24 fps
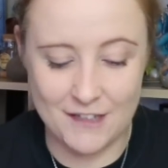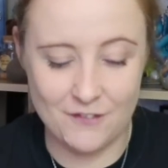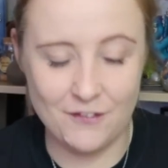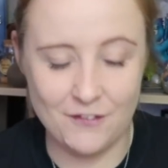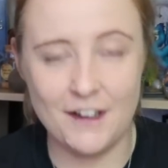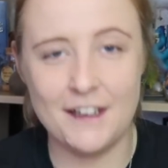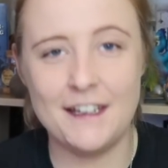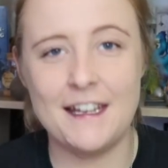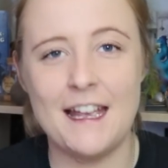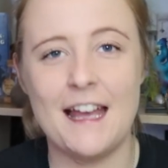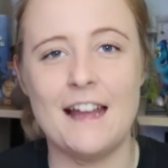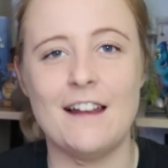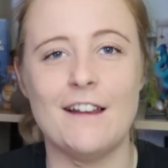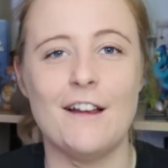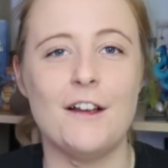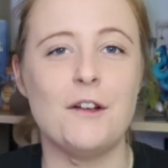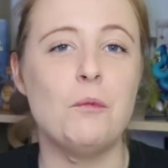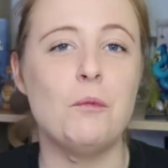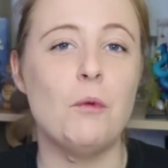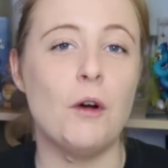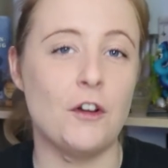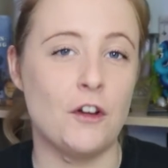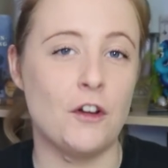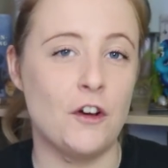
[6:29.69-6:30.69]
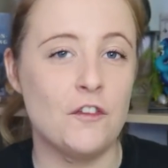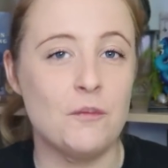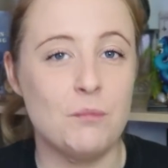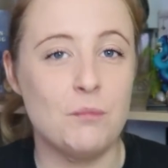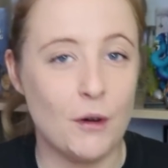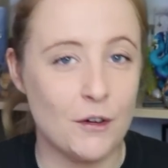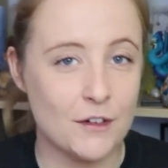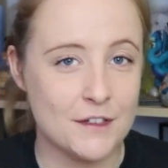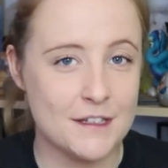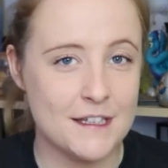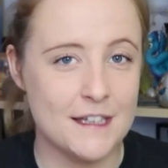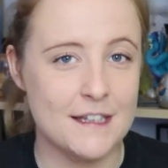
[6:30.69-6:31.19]
If I get like one-off
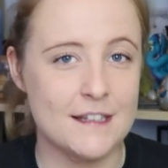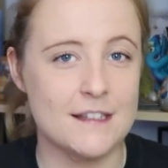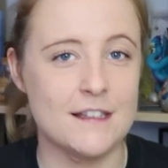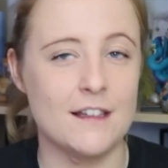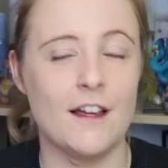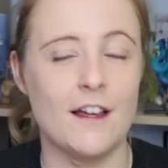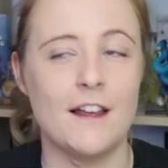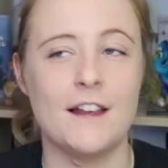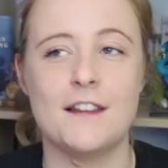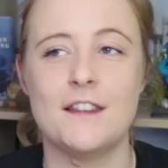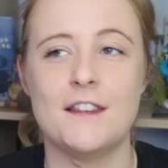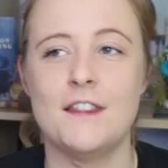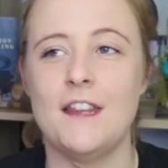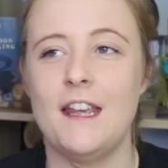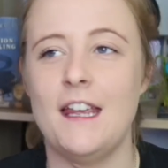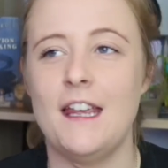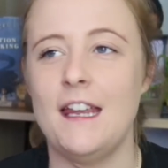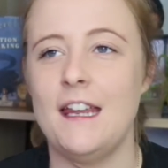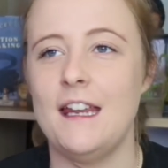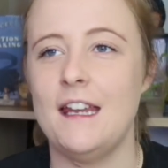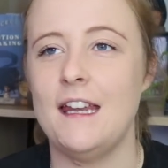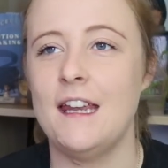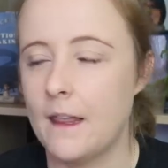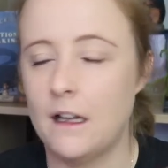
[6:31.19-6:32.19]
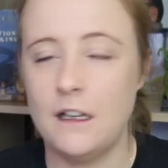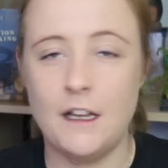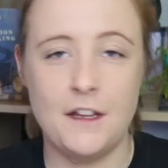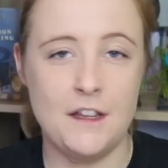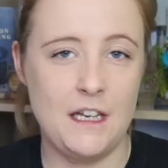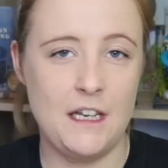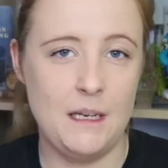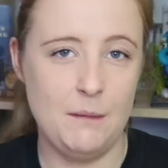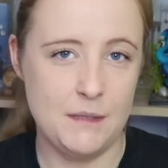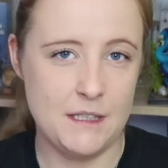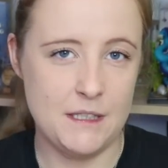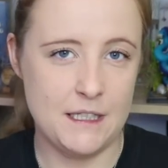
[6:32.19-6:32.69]
boxes like the
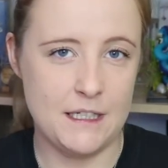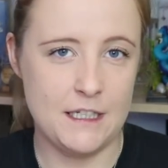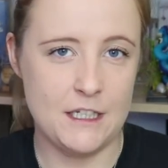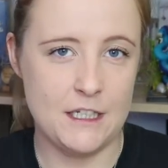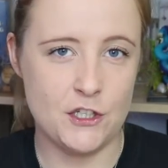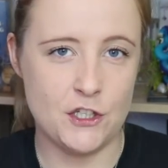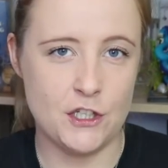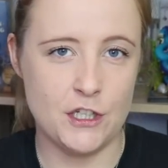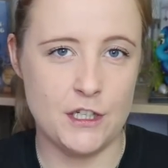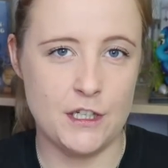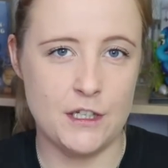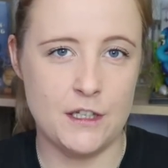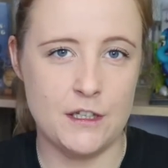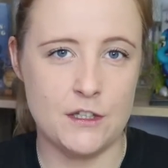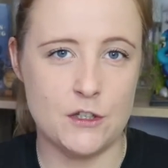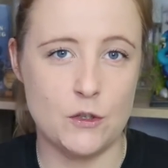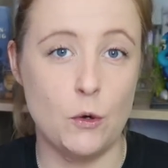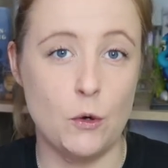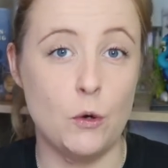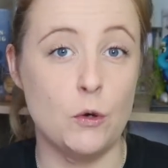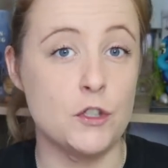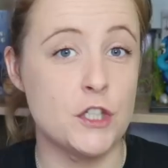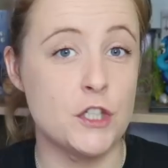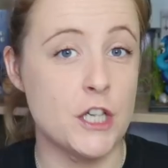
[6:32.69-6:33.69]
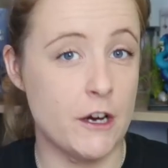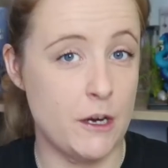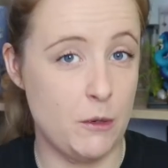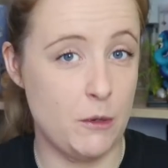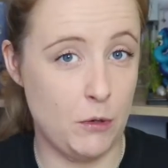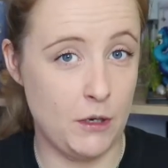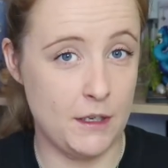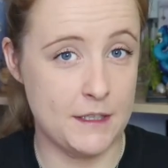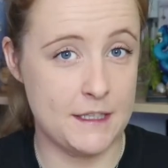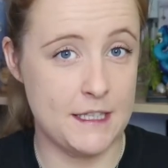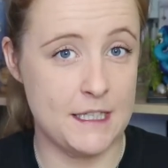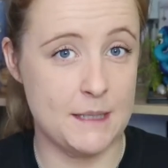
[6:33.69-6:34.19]
limited editions or Cherry
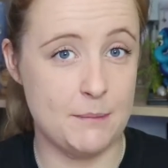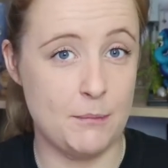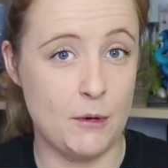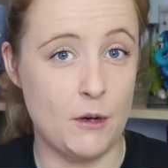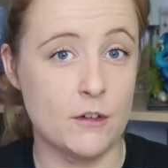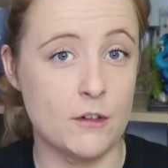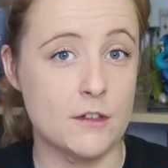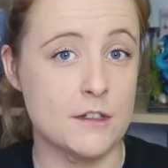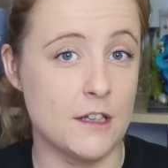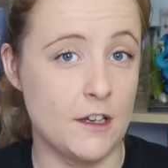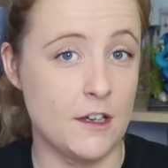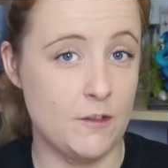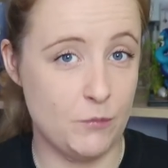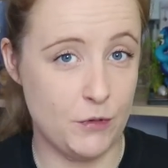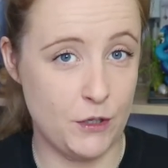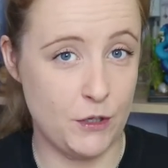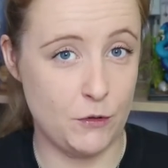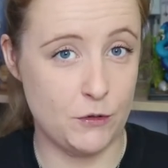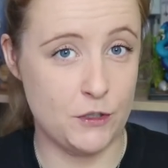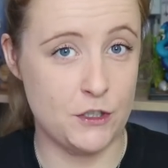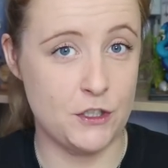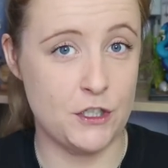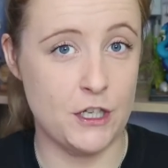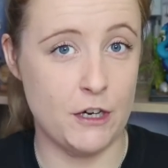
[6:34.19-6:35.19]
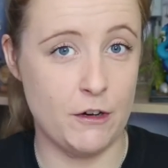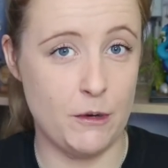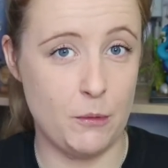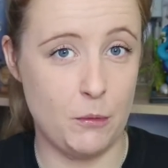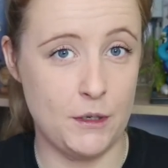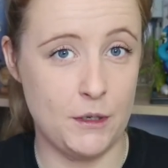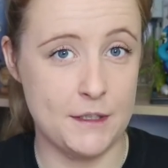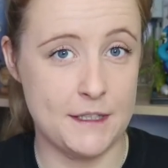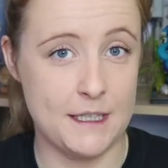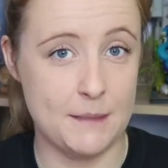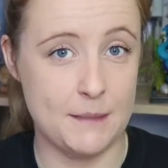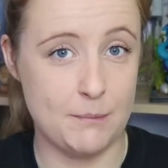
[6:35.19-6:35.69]
Wallace's box, I've pre-ordered Cherry
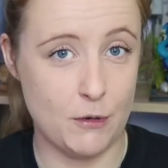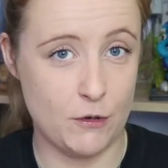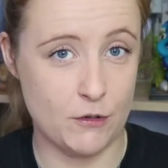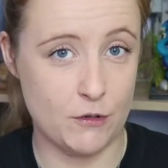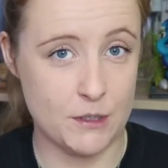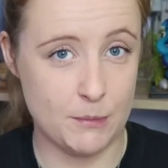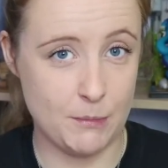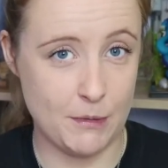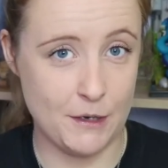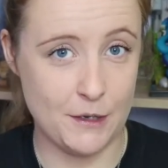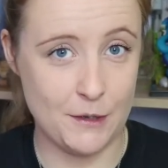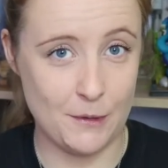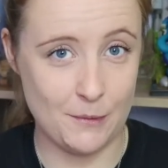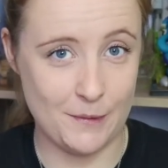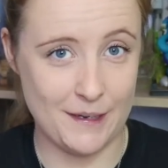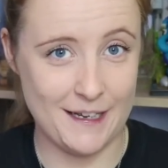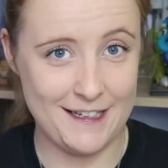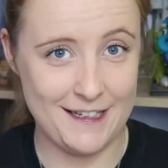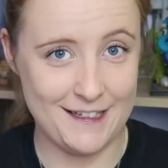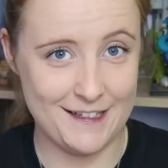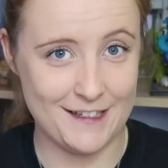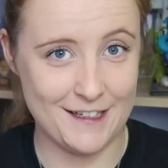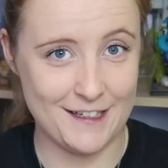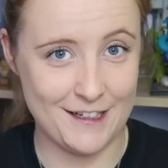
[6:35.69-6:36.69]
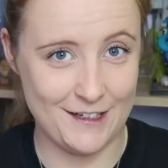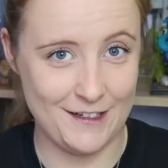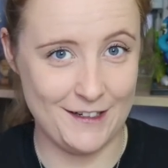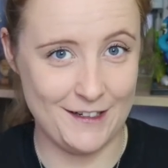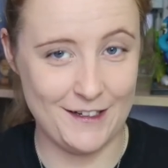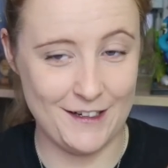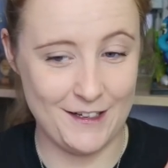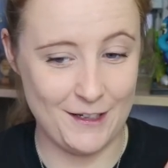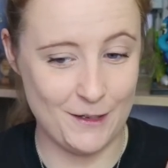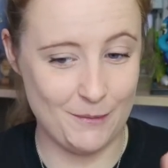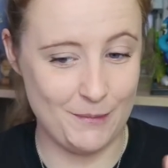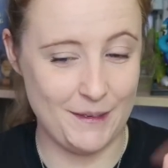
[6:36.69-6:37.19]
Wallace's box, by the way, so
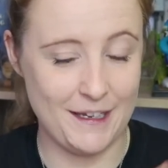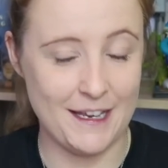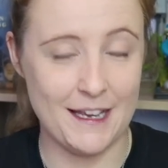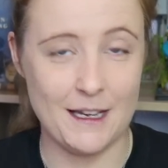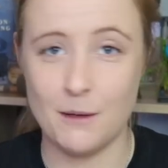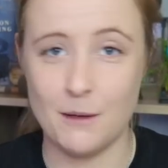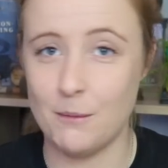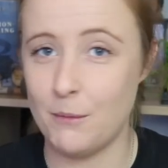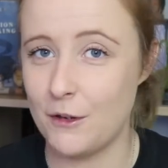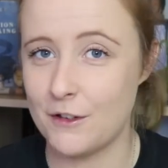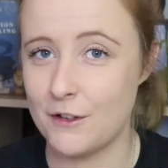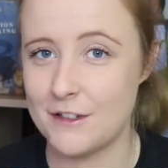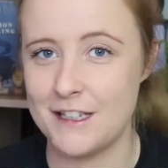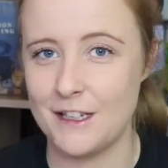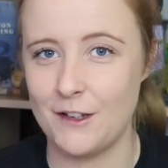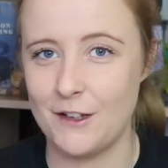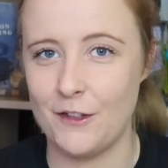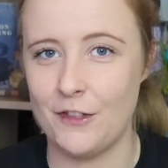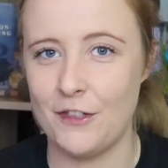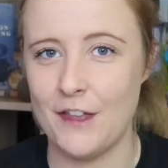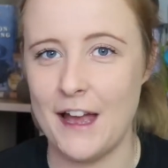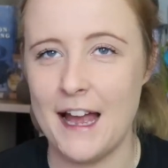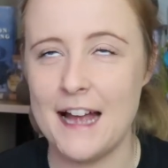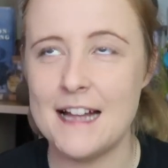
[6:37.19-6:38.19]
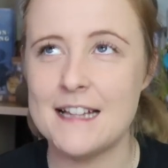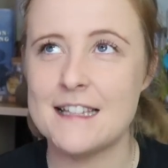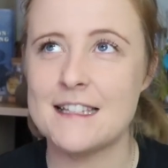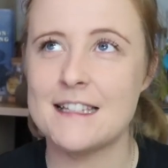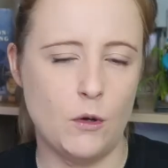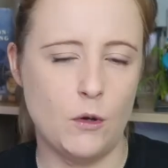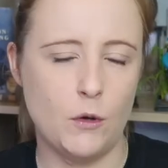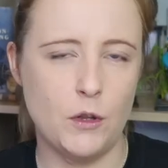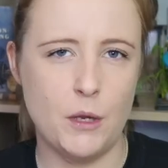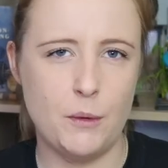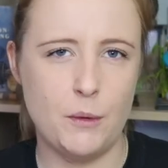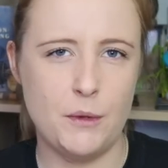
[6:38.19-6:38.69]
you'll be getting an unboxing on that.
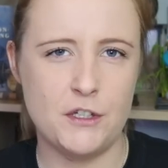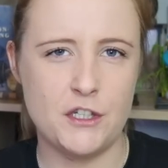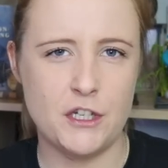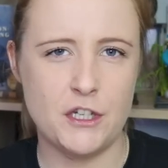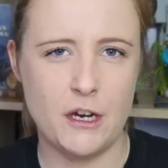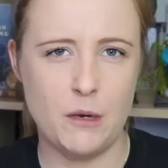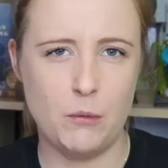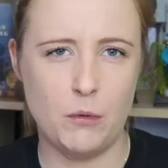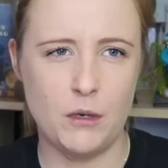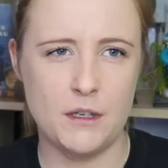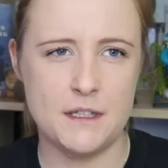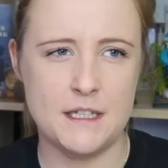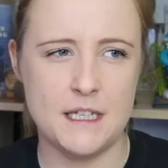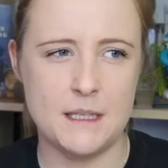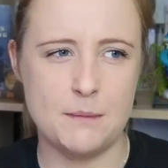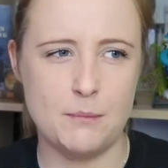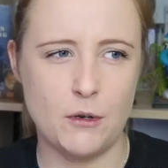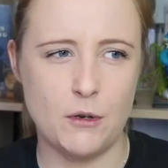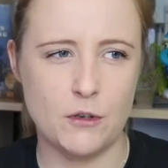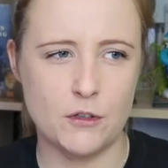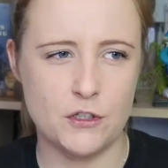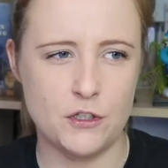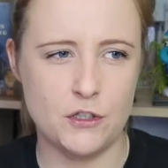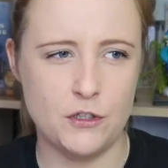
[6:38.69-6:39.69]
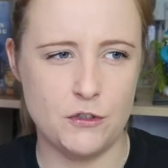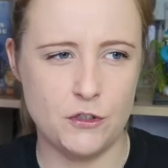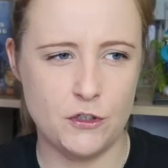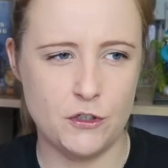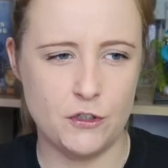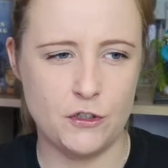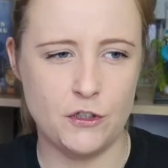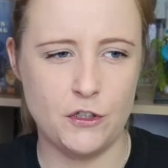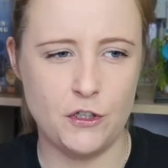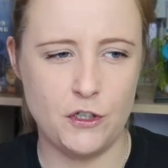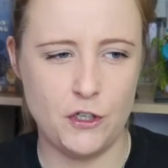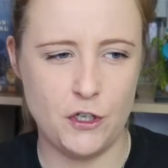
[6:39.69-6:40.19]
Although with the Cherry Wallace's box, you
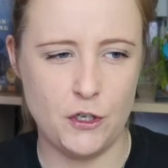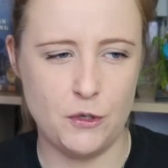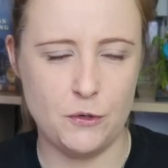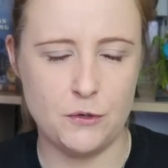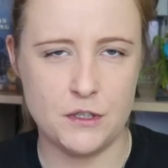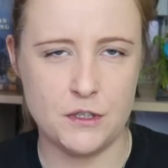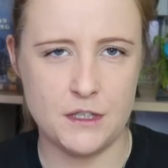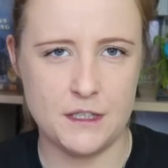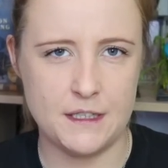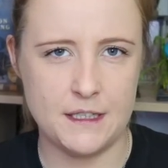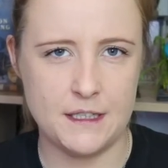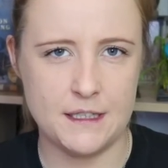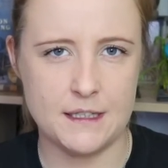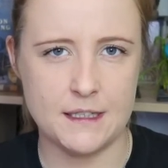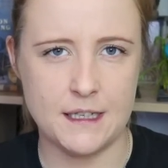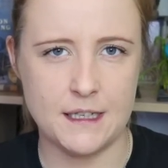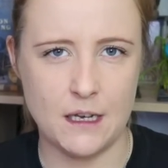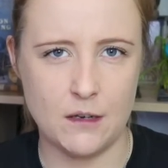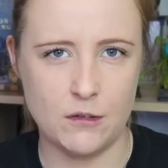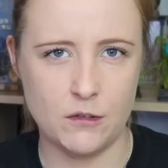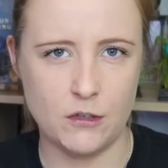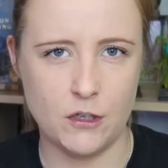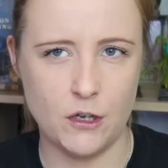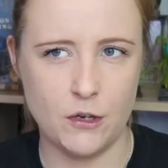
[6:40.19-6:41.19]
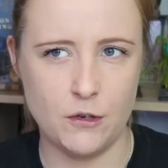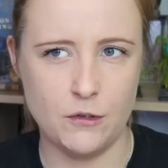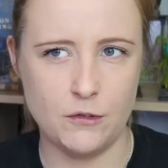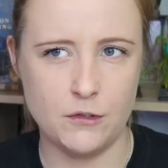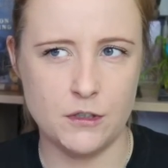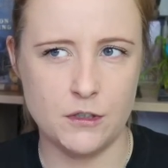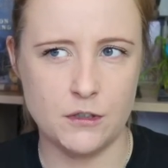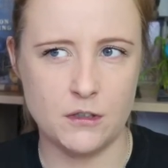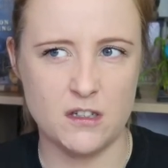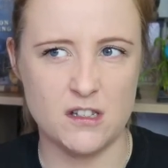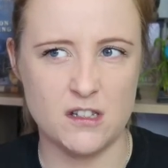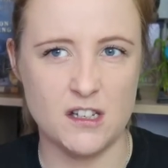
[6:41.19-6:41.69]
couldn't use the discount
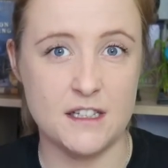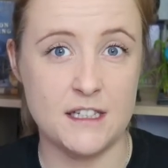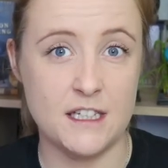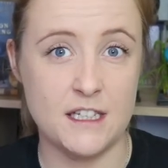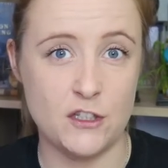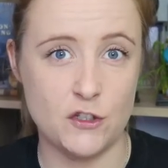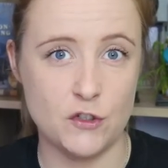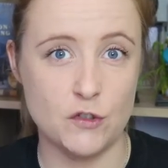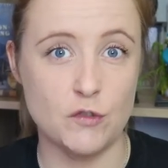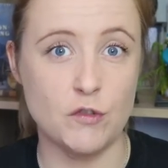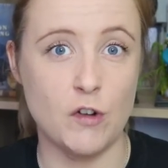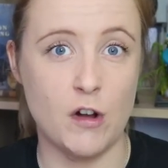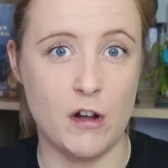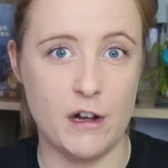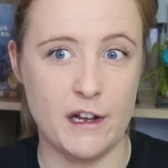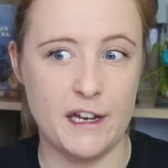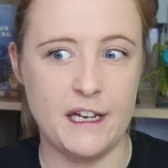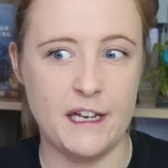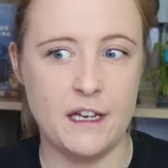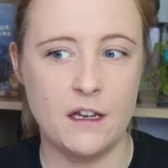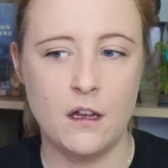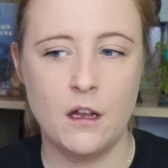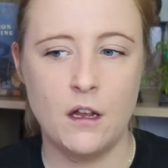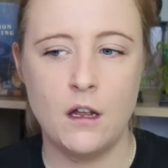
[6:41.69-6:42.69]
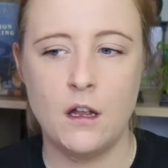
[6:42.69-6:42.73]
code because I did try.